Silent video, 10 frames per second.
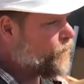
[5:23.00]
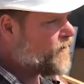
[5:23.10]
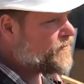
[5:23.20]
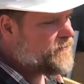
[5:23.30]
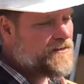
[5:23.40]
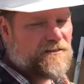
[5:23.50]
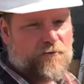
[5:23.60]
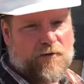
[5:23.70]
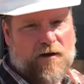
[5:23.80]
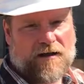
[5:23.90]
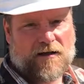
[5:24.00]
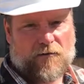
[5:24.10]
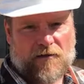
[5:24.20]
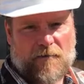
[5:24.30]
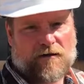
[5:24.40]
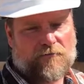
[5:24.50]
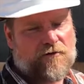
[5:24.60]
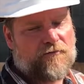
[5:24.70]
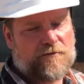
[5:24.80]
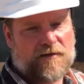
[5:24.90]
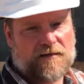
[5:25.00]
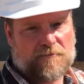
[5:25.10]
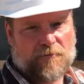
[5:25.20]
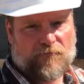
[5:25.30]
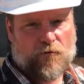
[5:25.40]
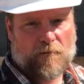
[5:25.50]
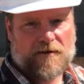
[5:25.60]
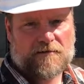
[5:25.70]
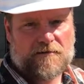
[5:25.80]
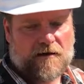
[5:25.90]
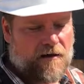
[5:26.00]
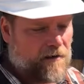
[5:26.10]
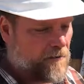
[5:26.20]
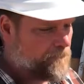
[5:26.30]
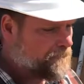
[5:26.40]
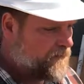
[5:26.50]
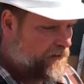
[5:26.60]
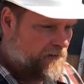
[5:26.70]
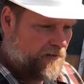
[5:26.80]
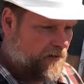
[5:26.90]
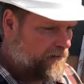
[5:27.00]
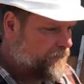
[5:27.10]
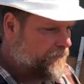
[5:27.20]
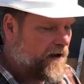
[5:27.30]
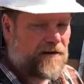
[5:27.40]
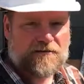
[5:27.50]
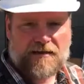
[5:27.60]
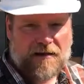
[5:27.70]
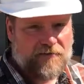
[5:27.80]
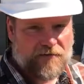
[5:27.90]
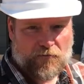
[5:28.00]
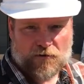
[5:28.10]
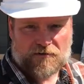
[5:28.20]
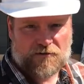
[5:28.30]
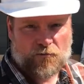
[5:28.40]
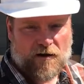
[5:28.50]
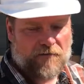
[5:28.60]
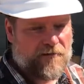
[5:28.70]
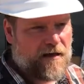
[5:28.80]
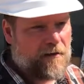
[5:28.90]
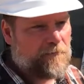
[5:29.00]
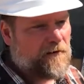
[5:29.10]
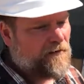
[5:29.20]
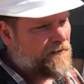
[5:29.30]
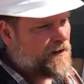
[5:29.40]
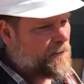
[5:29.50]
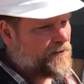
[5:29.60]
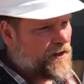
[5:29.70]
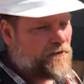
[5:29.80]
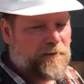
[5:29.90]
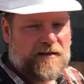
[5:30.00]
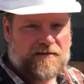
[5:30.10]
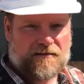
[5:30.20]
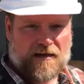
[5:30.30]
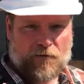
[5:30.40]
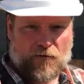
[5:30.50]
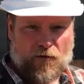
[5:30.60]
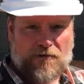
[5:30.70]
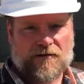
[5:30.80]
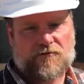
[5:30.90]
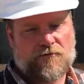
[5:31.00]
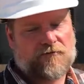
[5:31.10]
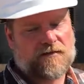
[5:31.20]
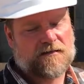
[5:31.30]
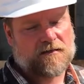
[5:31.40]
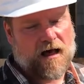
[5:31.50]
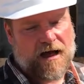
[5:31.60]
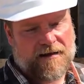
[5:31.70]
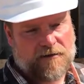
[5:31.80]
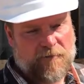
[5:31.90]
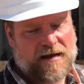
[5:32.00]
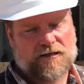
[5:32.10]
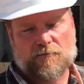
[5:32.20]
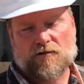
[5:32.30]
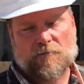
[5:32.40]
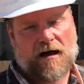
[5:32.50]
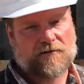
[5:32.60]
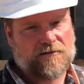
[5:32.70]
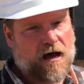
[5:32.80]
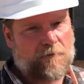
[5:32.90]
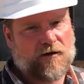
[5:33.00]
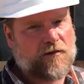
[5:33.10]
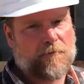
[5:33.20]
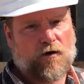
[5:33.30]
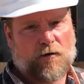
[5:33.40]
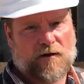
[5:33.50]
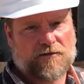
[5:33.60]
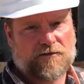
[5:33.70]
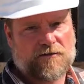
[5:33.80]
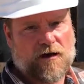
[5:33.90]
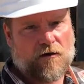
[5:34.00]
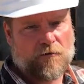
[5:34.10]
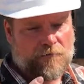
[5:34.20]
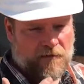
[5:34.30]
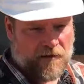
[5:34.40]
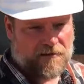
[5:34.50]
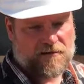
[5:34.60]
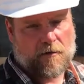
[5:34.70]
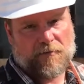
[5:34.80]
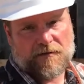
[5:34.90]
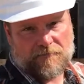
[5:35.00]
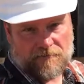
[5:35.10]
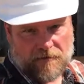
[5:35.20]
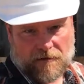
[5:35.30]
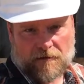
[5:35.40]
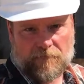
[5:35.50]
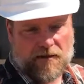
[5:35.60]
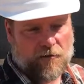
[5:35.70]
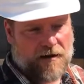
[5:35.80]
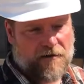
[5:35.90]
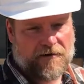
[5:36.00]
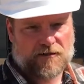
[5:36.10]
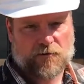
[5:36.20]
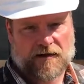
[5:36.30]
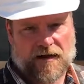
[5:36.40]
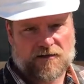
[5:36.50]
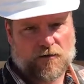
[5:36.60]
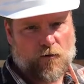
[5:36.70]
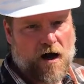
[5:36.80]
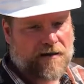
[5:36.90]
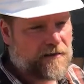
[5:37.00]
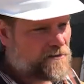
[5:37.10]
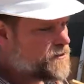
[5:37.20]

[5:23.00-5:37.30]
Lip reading: One of the reasons we want to go with a metal roof is because of performance. Fire safety, of course, is one of them, but the other piece is that we want this roof to slide in manageable amounts, not build up a whole bunch of snow and dump it in areas where guests are walking.